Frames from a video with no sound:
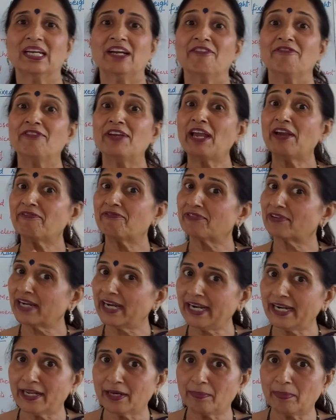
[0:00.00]
We have
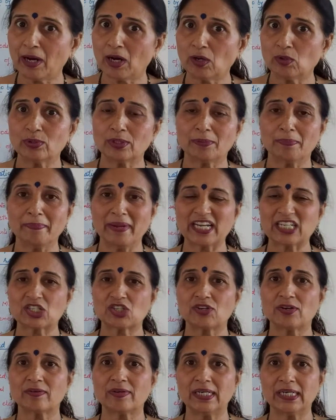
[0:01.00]
read about
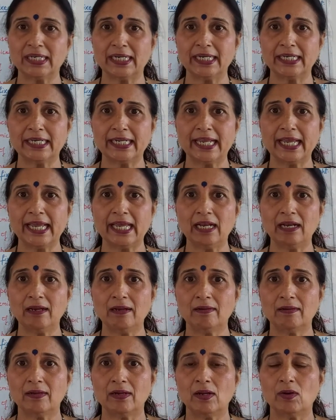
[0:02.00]
mixture in detail,
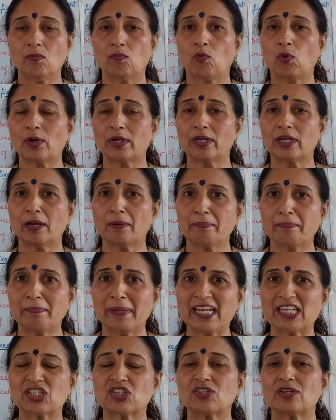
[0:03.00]
what are
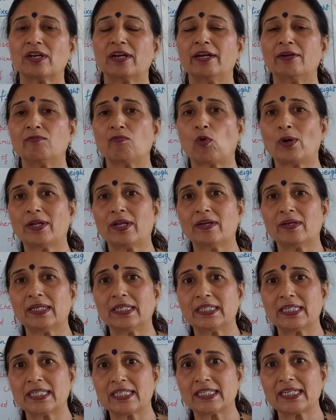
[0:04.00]
mixture and what are
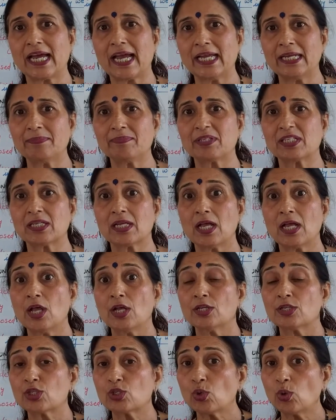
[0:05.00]
its types.
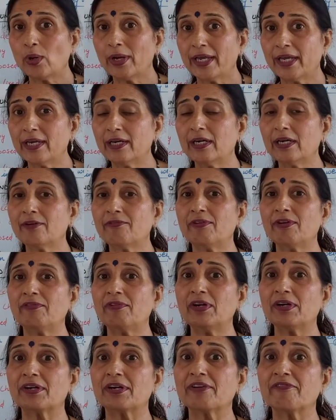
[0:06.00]
So here we
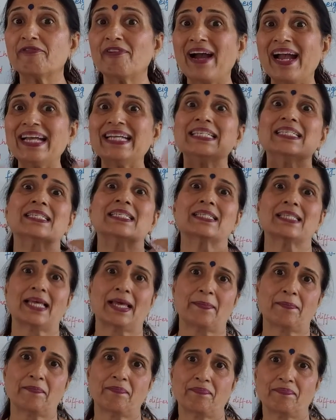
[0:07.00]
will revise them.
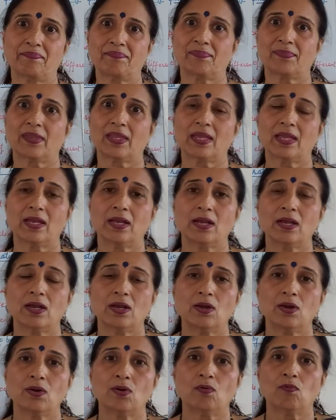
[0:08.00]

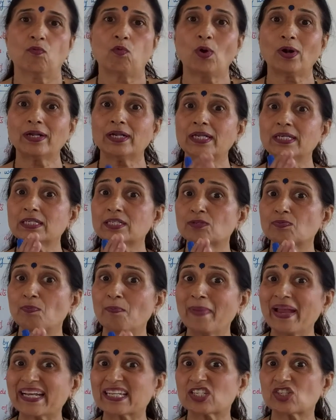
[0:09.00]
What is
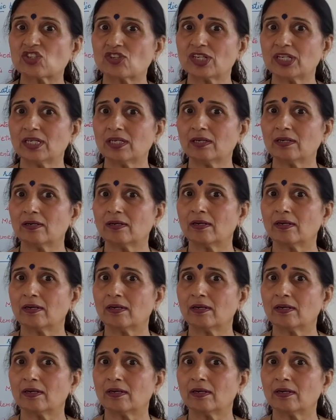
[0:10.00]
mixture?